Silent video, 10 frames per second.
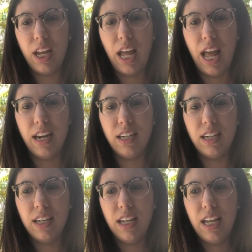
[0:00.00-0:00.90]
and
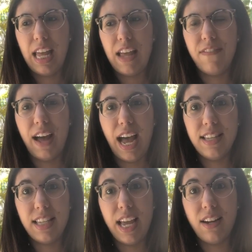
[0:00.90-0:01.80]
if I
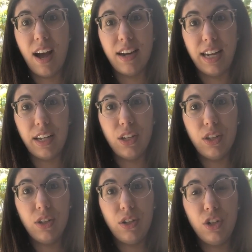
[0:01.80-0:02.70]
say, God, like,
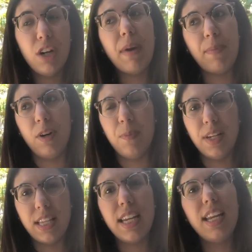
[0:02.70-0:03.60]
you're my
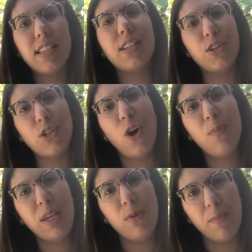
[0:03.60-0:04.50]
purpose, then he's going to show
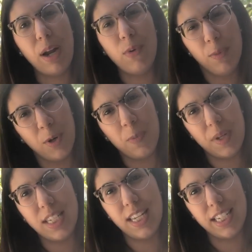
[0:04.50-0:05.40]
me what my real
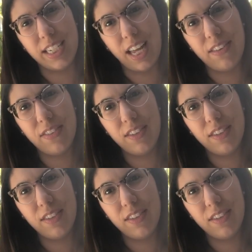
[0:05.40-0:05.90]
purpose is in life.